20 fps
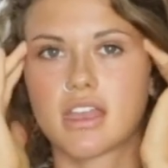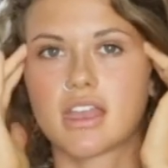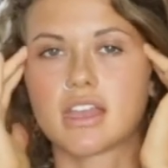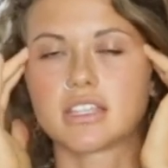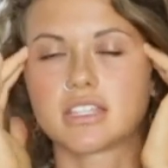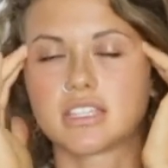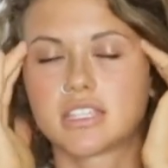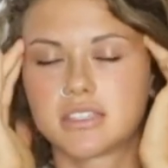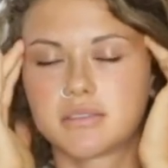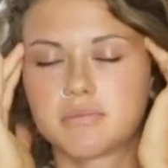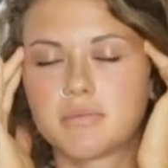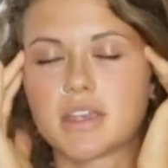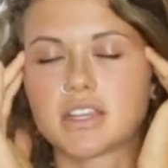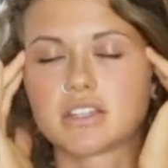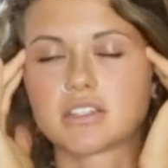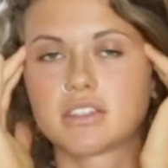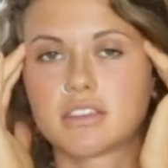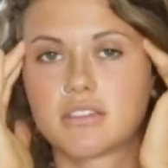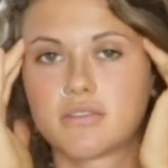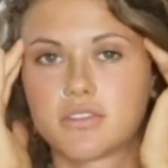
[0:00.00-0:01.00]

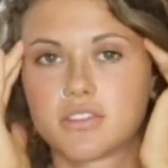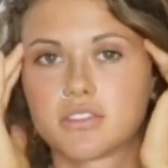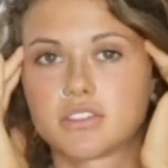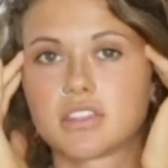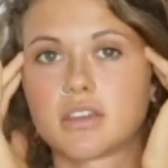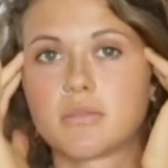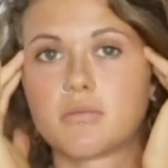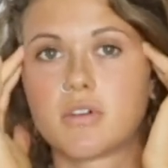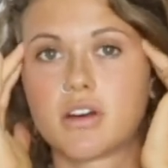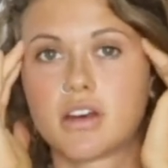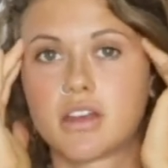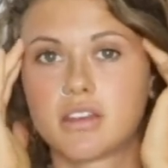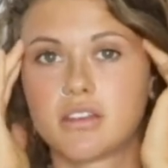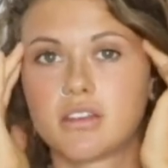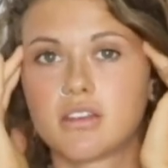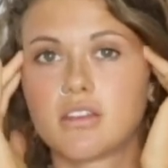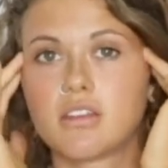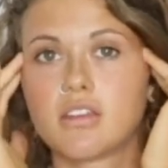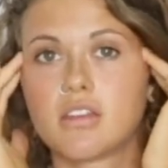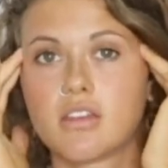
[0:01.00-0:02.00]
especially if you're
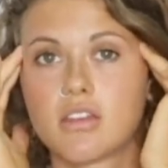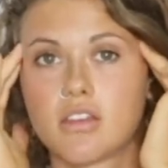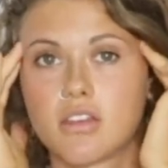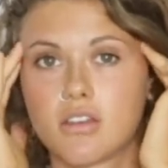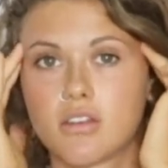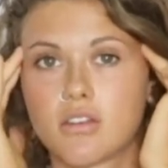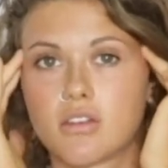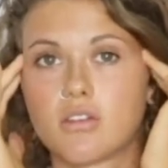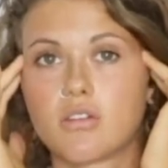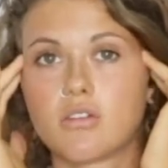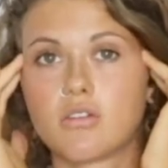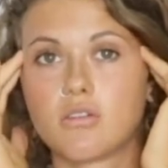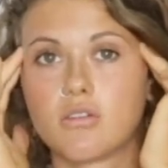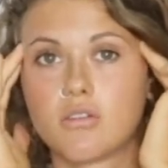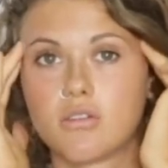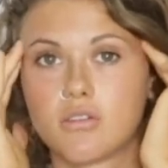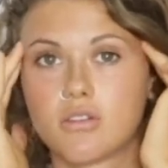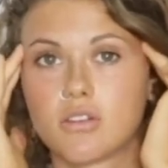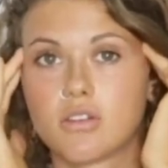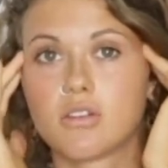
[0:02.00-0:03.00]
someone
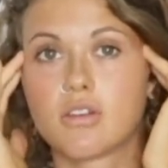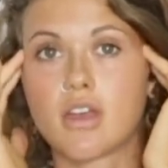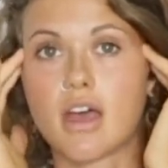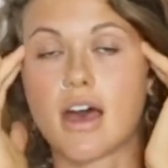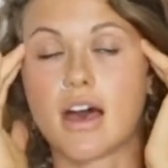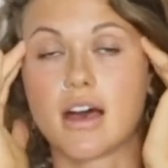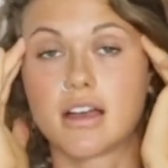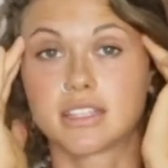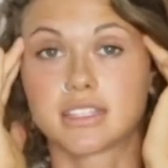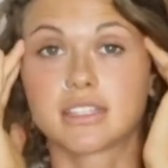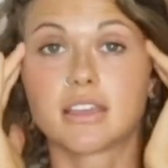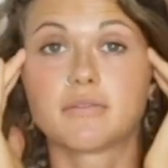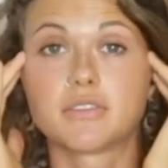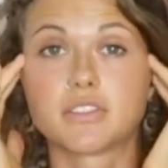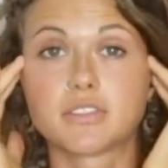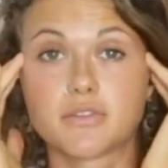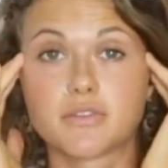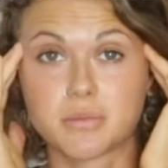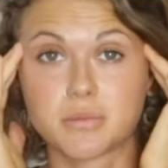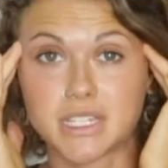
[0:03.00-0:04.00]
who
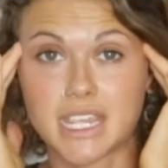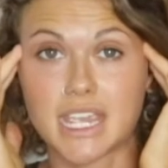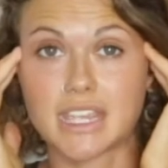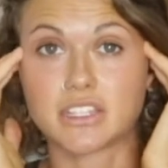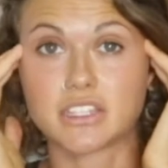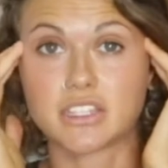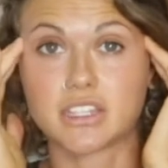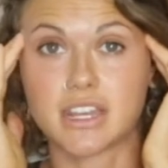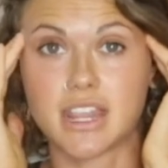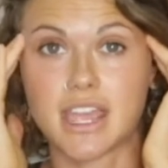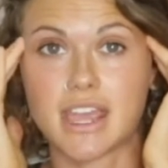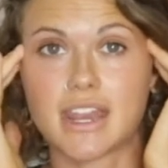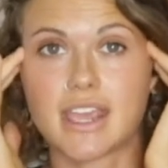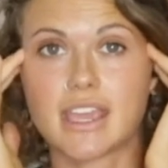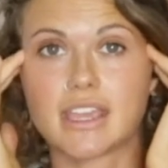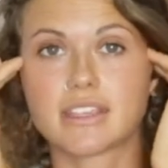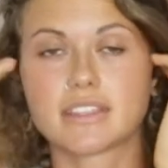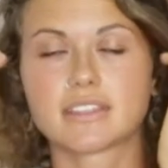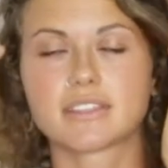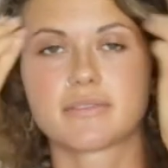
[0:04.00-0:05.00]
suffers tension
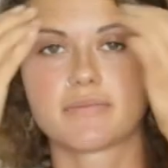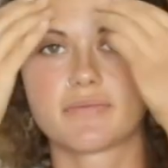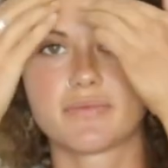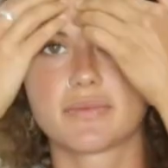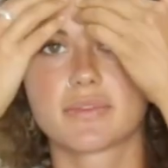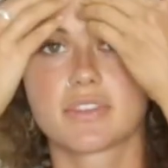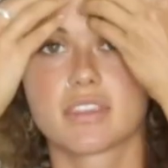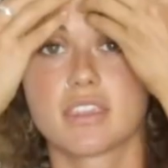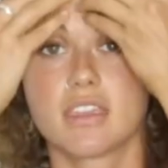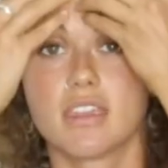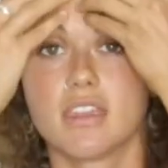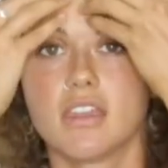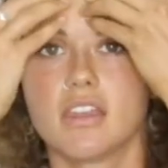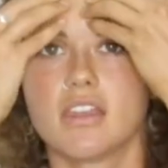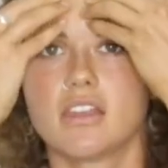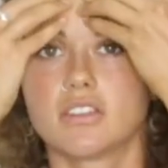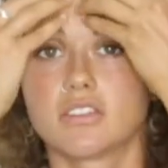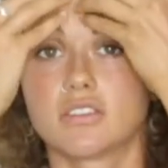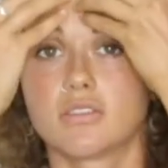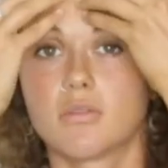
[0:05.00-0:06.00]
headaches.
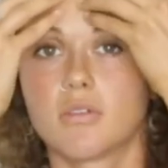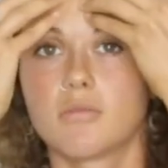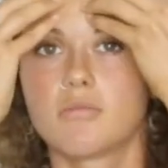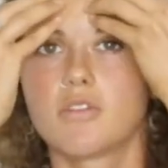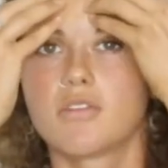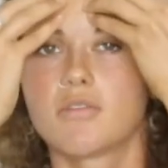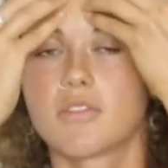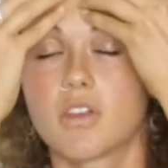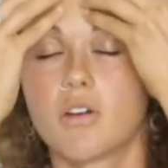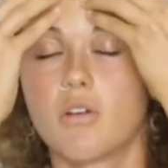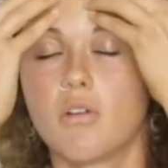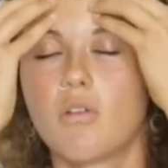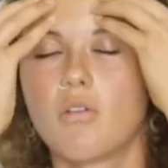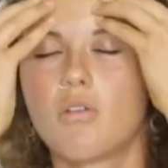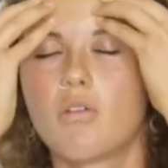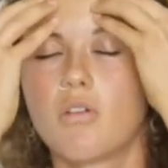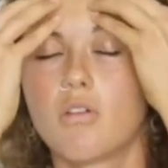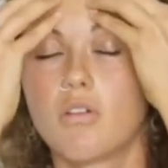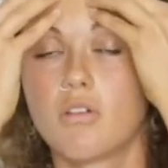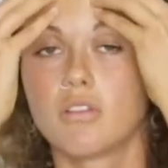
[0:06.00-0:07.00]
So we're moving
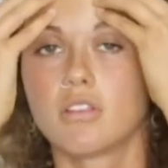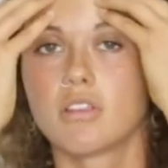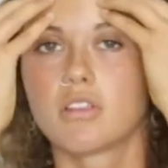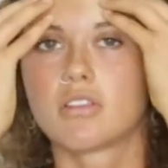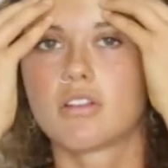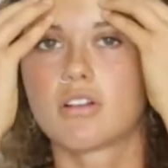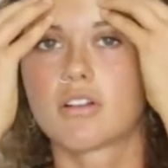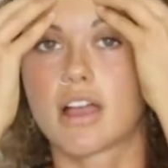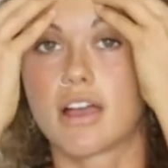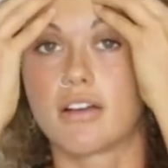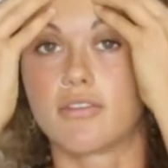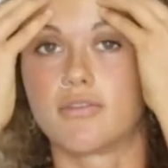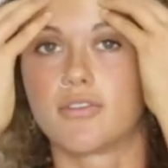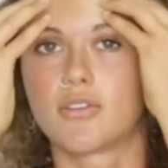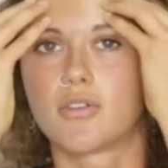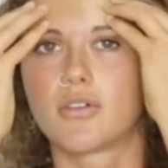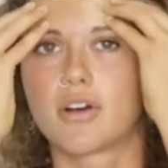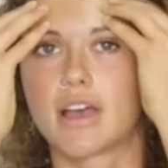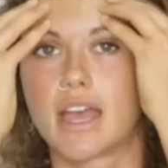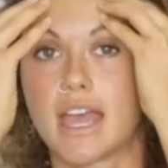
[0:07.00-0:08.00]
all along our
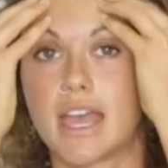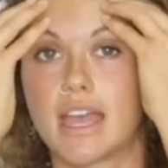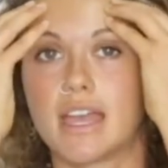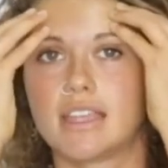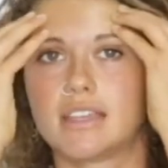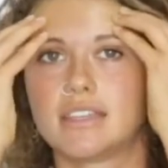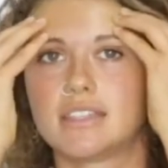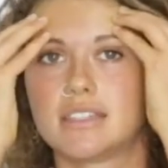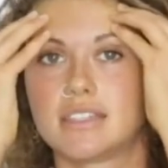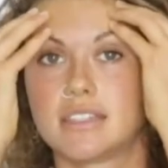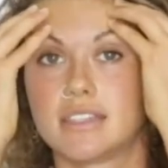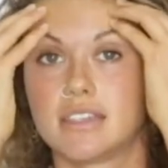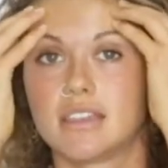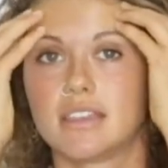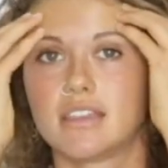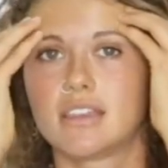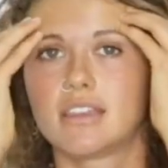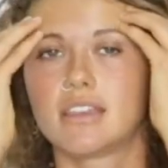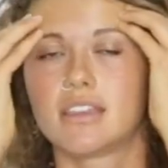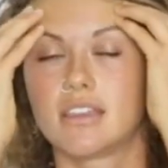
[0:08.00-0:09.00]
forehead,
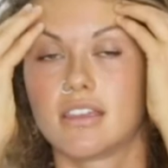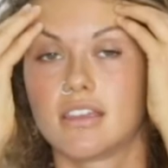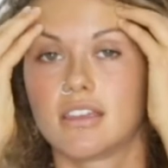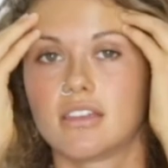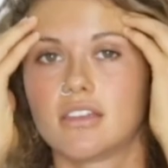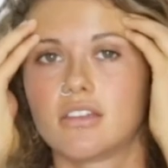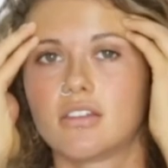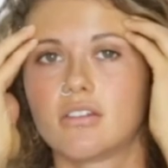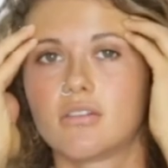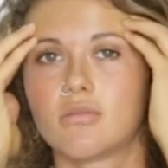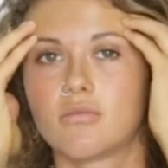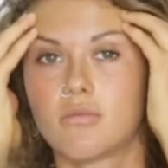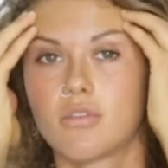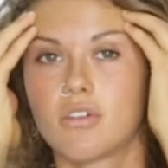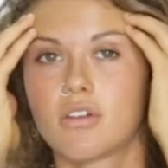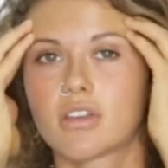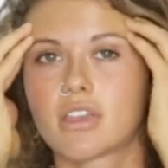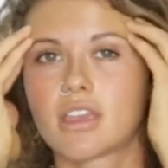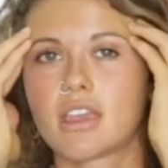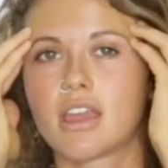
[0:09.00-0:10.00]

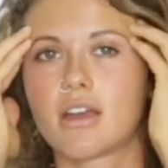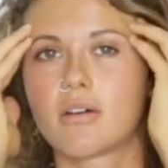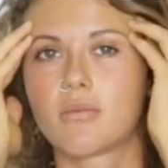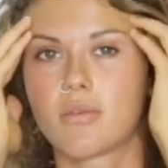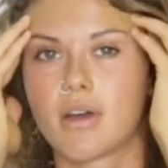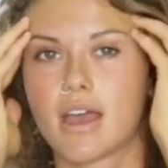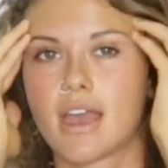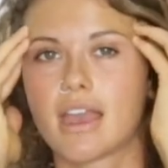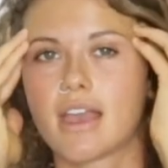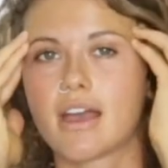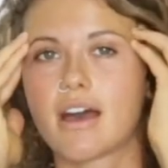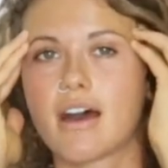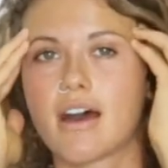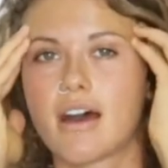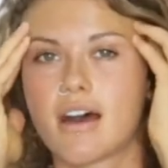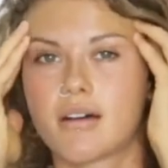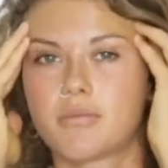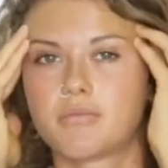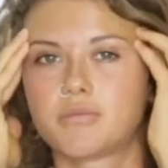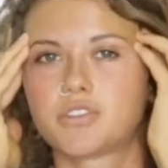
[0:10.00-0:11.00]
working our way
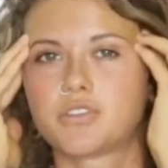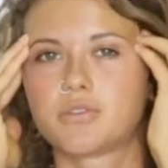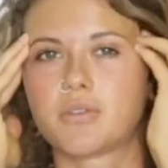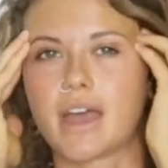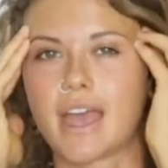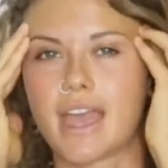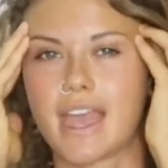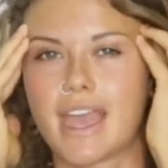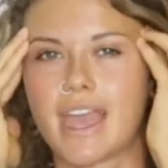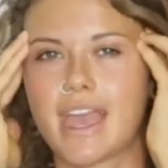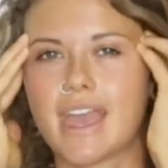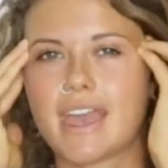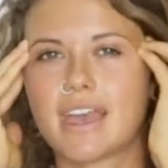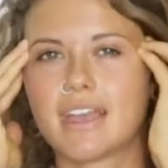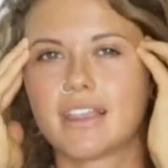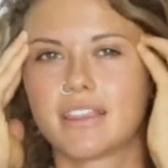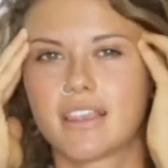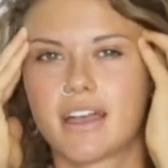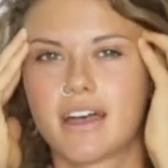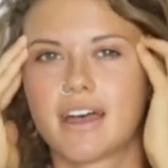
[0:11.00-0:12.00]
up to our
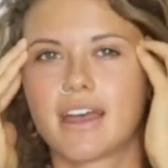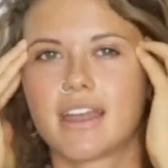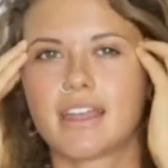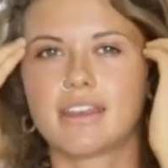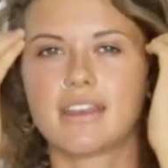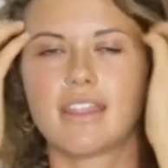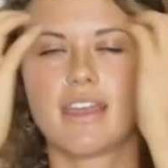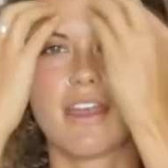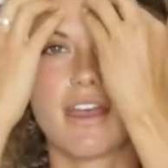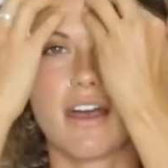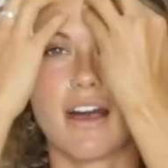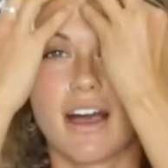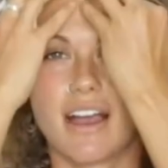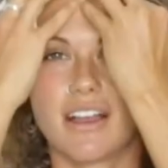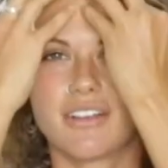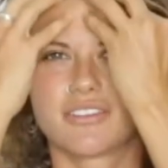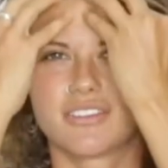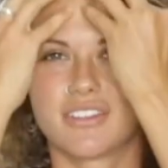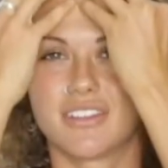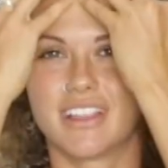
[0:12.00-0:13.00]
hairline. I
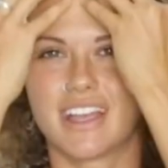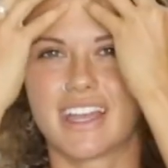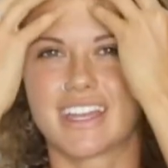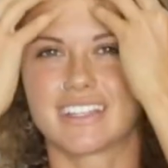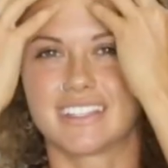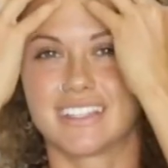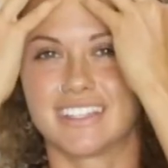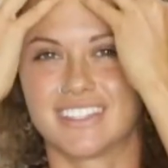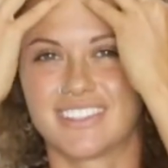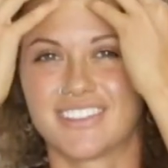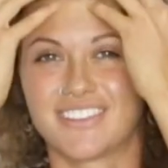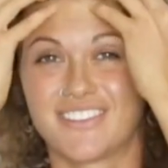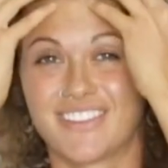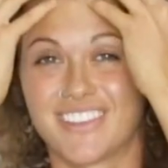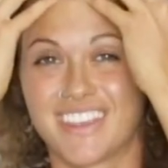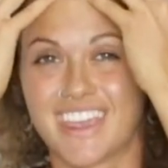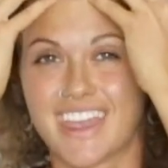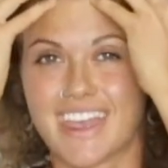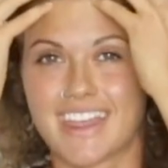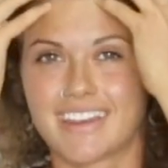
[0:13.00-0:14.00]
also like to sort
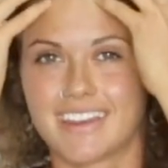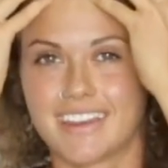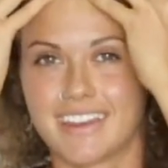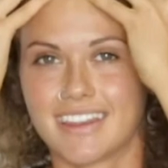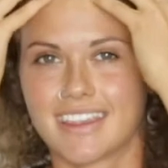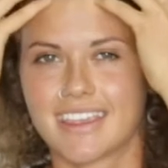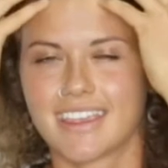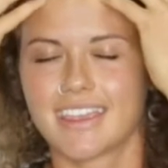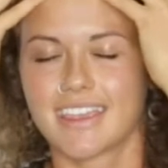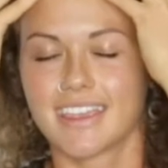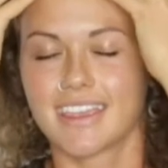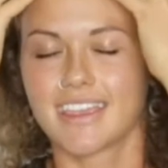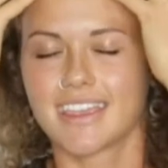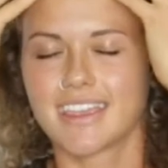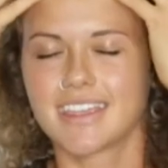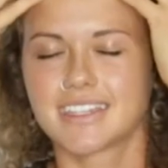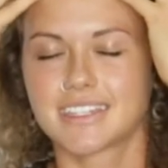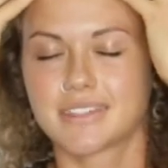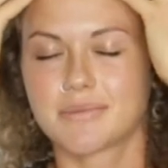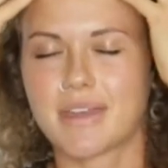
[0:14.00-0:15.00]
of get
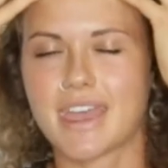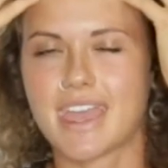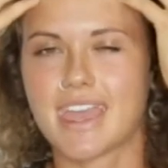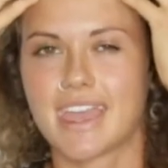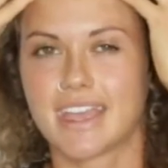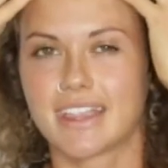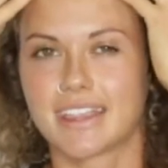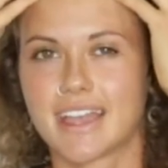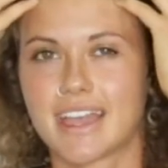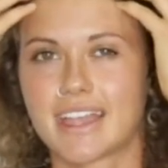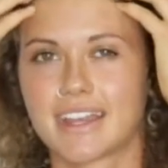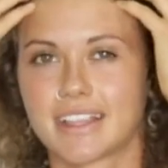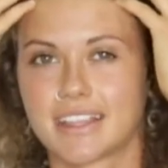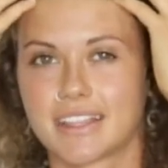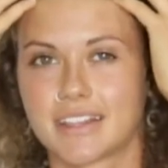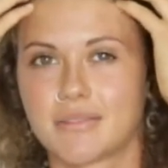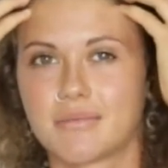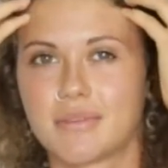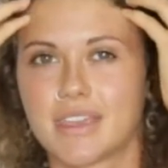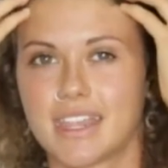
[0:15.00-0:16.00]
into my hairline a
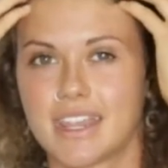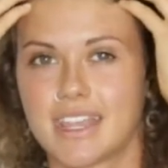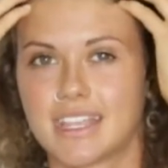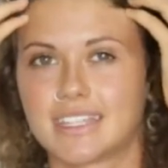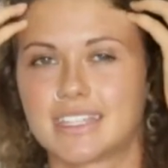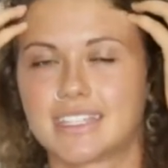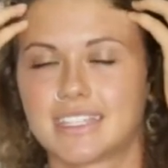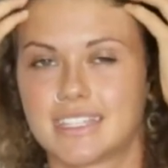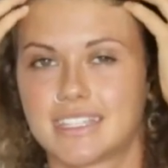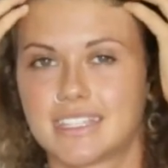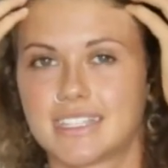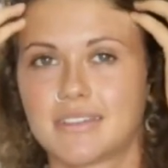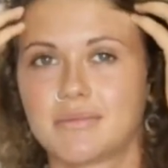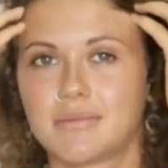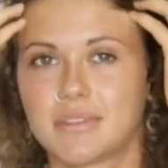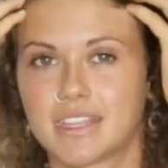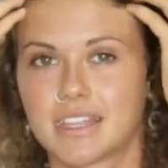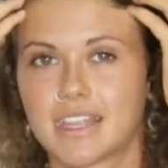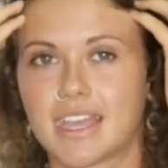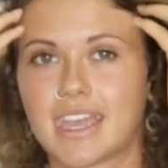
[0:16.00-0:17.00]
little bit and
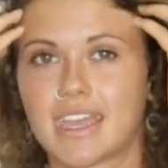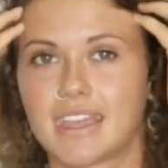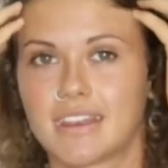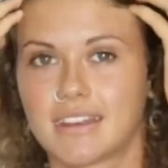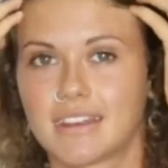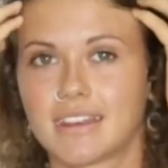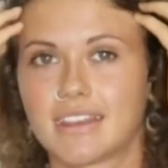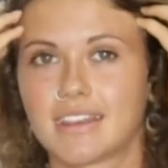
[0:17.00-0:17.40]
stimulate